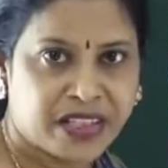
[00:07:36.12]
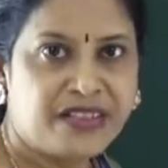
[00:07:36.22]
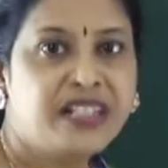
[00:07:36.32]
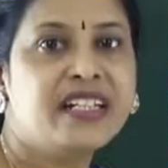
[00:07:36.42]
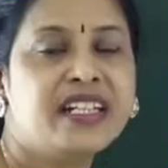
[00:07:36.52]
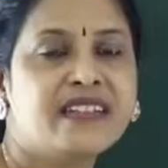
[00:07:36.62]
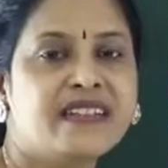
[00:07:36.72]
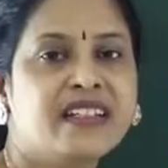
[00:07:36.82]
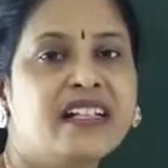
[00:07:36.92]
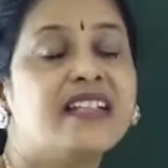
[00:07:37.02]
Nereis
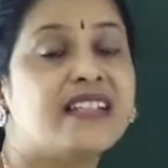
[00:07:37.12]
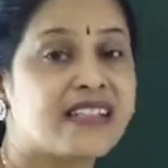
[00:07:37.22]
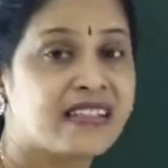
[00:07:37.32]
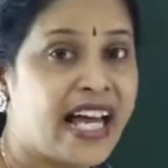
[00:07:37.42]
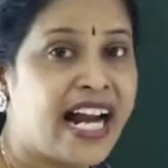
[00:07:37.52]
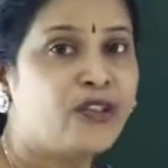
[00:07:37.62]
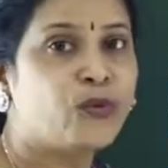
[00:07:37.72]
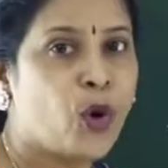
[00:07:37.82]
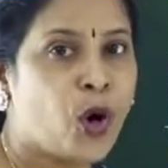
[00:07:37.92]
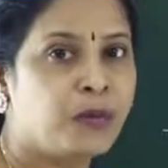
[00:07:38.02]
is a
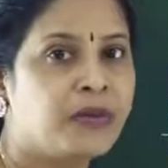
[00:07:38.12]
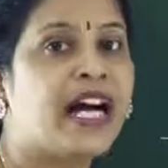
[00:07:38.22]
sandworm,